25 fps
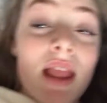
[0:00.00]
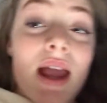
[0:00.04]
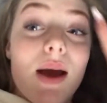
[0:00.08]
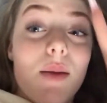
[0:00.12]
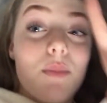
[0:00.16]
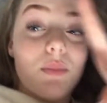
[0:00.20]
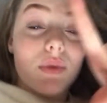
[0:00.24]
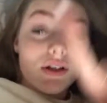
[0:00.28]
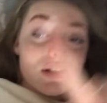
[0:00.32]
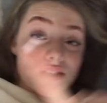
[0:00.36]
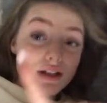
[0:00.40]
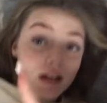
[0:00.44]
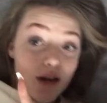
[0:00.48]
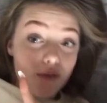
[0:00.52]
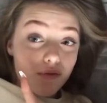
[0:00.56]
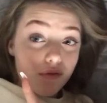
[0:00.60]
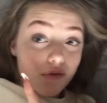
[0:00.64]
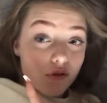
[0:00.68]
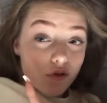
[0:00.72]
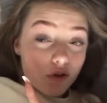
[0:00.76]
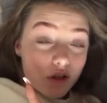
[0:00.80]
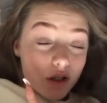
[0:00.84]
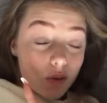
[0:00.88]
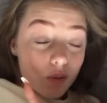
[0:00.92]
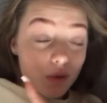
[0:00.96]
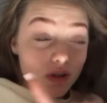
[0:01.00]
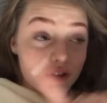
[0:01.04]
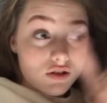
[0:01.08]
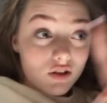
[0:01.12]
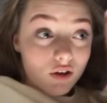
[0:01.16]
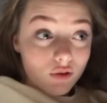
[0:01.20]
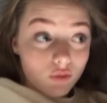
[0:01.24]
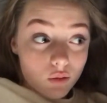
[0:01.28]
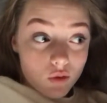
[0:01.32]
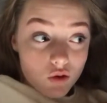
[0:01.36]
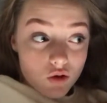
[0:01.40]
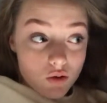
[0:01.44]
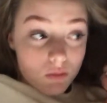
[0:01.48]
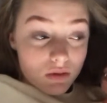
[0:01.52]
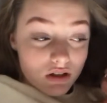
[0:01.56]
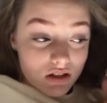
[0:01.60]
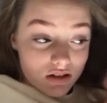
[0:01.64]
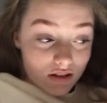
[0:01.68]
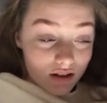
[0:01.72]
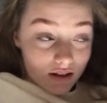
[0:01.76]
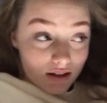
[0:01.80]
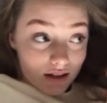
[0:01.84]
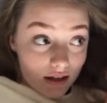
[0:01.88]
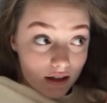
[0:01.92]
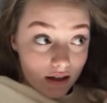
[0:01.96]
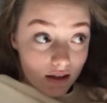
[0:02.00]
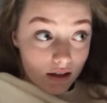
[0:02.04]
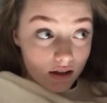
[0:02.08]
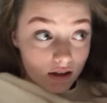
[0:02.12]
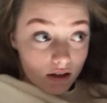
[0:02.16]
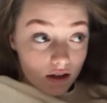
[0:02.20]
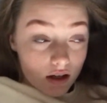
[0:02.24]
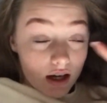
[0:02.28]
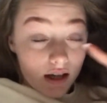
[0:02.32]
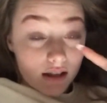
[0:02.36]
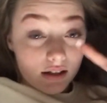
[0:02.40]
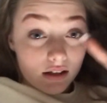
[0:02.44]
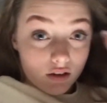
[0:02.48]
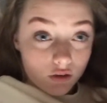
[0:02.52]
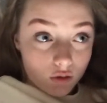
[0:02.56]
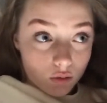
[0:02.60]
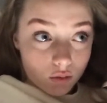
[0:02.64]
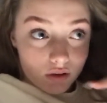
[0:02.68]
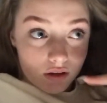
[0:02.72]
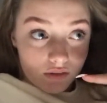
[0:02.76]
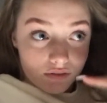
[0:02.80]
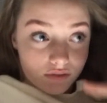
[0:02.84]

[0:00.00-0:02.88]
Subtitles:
Plus I have 3 weeks off, which means I get it, and I don't have